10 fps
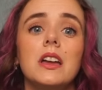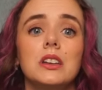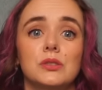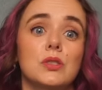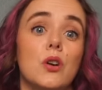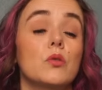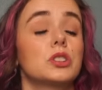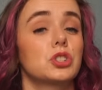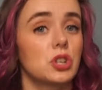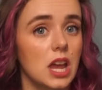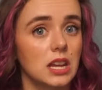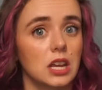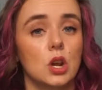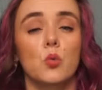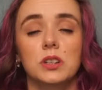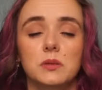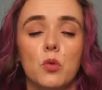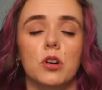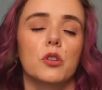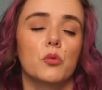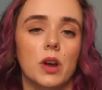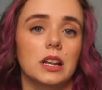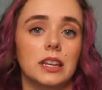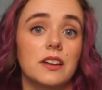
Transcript: so Shannon was more readily